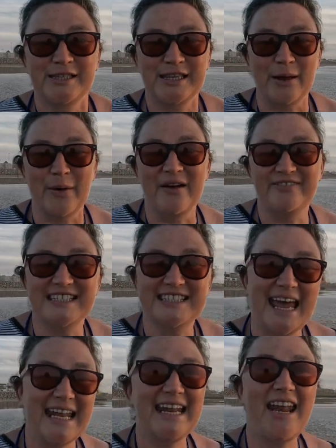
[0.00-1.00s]
So after
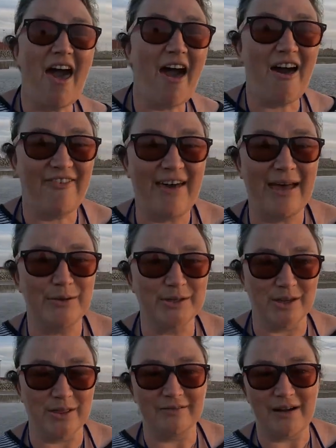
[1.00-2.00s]
10.5
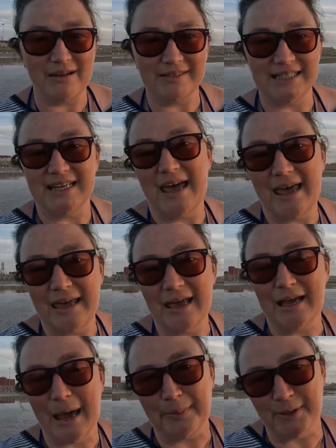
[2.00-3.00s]
hours on the road today, a
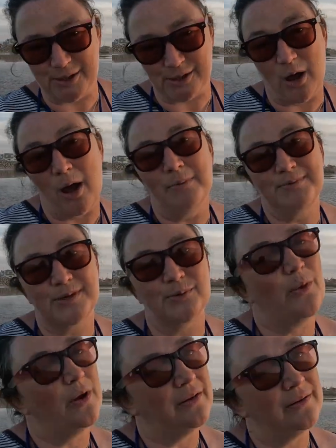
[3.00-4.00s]
couple of stops,
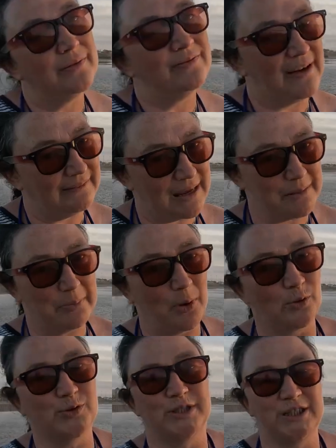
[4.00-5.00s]
one very
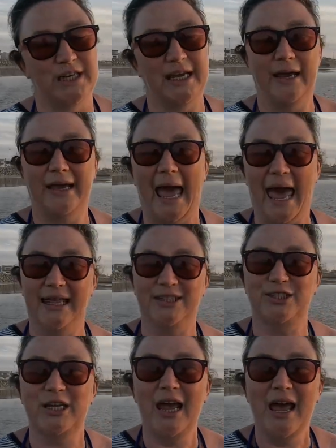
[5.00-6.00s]
important
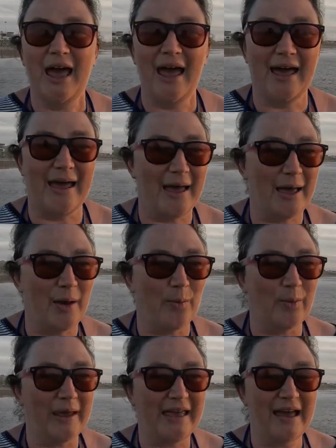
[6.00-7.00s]
geocache,
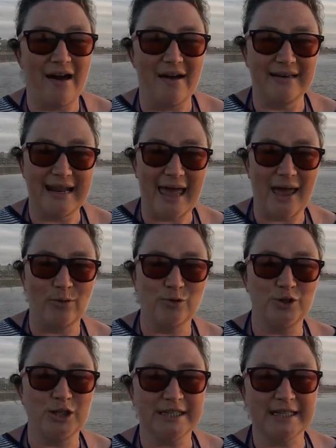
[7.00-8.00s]
we are now
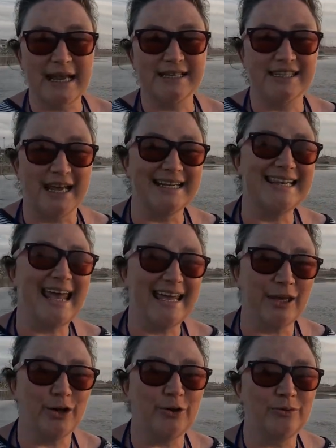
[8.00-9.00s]
just outside
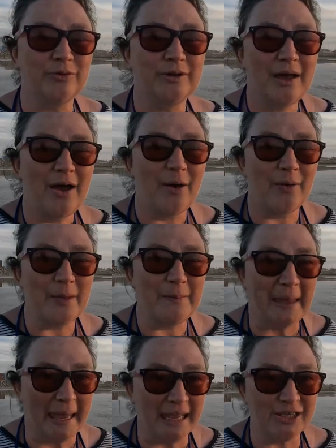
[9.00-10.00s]
Laayoune on the
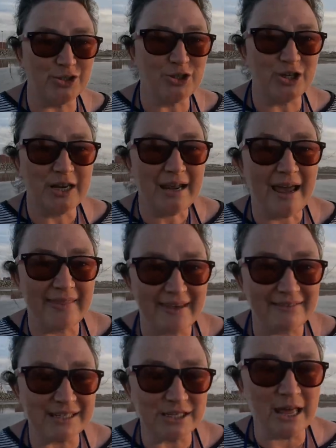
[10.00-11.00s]
beach, and there is